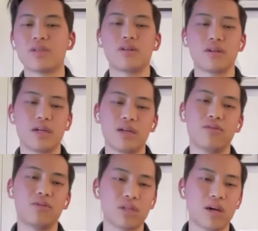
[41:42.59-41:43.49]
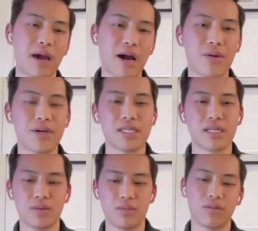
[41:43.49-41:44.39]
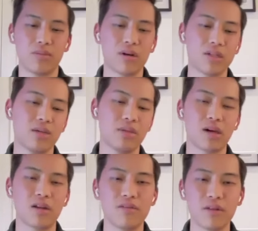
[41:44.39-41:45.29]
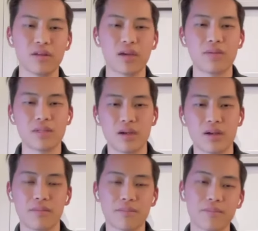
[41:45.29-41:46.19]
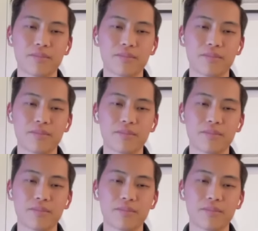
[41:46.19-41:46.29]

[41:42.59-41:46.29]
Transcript: So they're getting full-time hours, and then we have the part-time to kind of fill the gaps there.